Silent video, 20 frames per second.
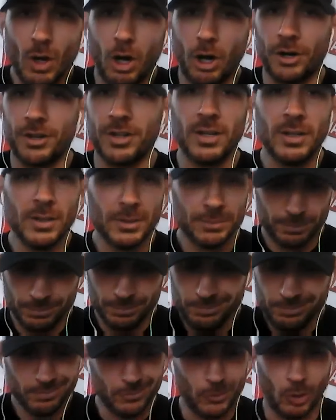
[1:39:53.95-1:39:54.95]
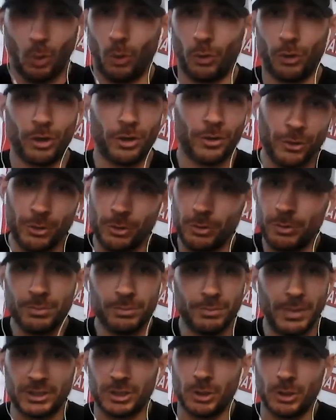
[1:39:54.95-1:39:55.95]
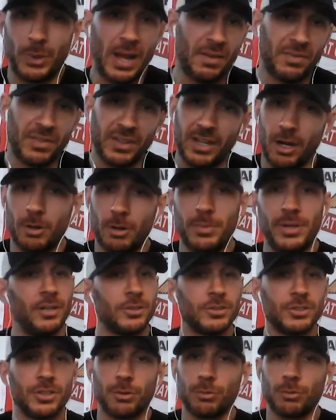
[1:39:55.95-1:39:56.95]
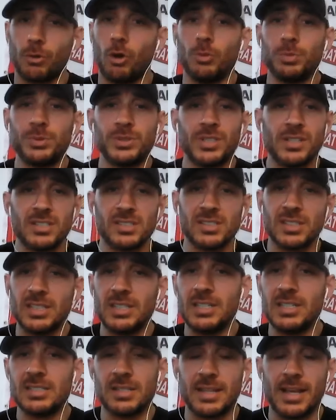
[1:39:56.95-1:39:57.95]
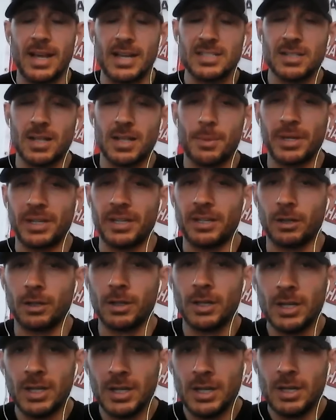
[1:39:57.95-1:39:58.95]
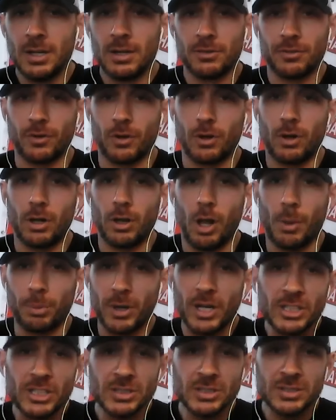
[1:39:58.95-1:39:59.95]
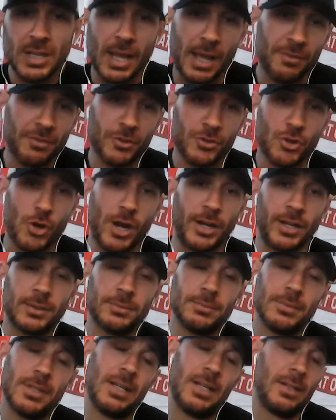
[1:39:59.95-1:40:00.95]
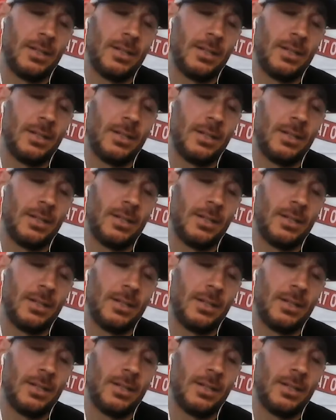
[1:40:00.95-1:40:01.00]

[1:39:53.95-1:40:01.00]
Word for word: are to order new, make sure we have the carabiners and the ropes and the skis and the ice climbing gear for all operations and for training.